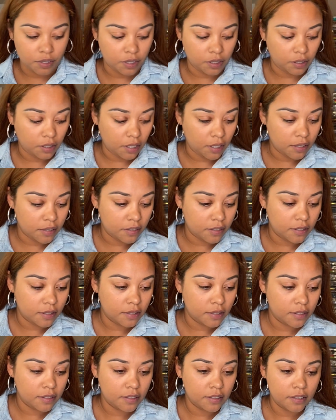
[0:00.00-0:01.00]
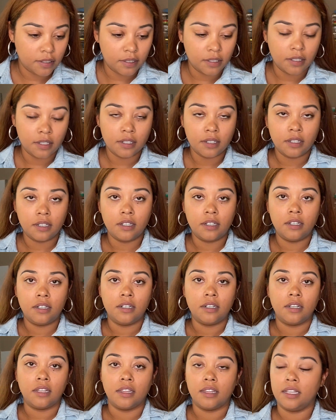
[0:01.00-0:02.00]
Gloss.
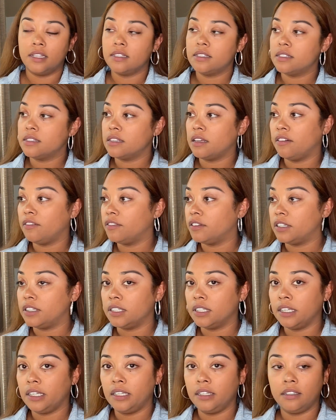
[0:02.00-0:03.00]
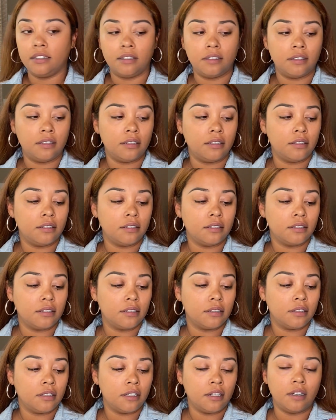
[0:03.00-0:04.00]
That's definitely
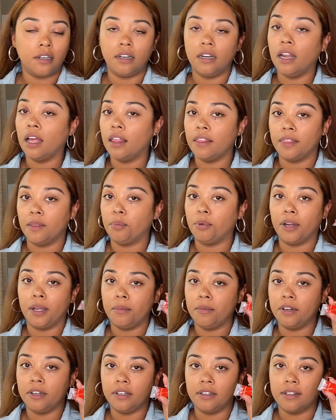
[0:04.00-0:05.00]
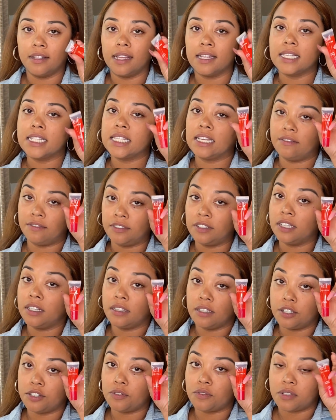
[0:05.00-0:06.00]
not the primer. That's definitely
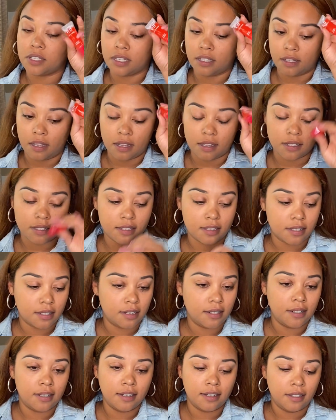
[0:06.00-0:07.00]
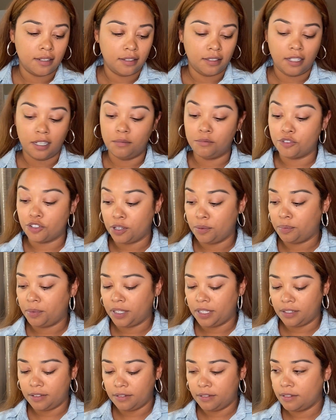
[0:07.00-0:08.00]
the Juicy Gloss. I'm
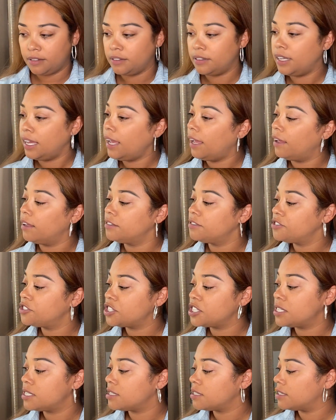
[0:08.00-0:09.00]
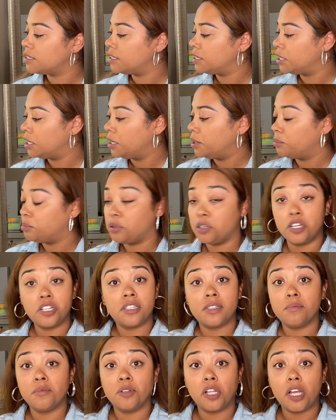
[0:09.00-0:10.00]
tripping. Yeah, just put
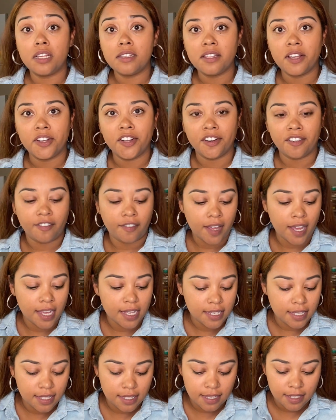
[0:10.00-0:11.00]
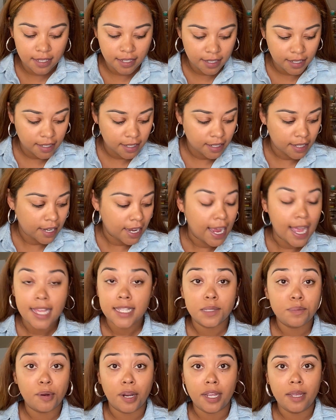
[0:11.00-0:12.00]
some gloss on your face
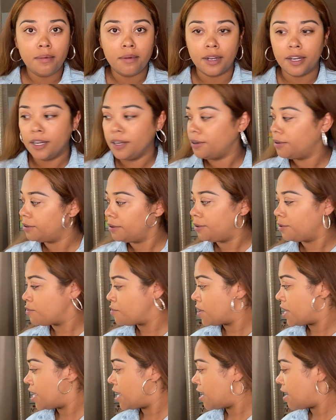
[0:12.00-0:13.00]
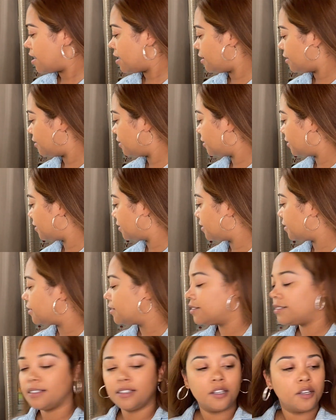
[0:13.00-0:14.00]
as primer. Why not?
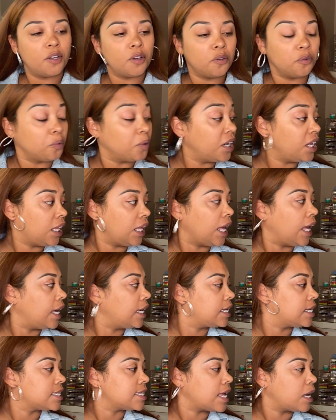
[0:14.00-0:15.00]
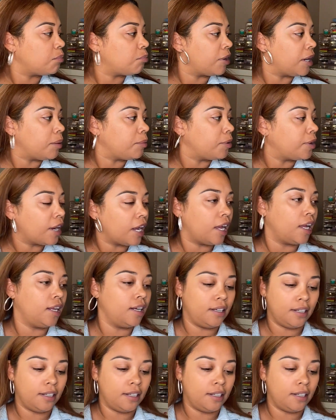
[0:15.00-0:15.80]
Where the heck is that primer at?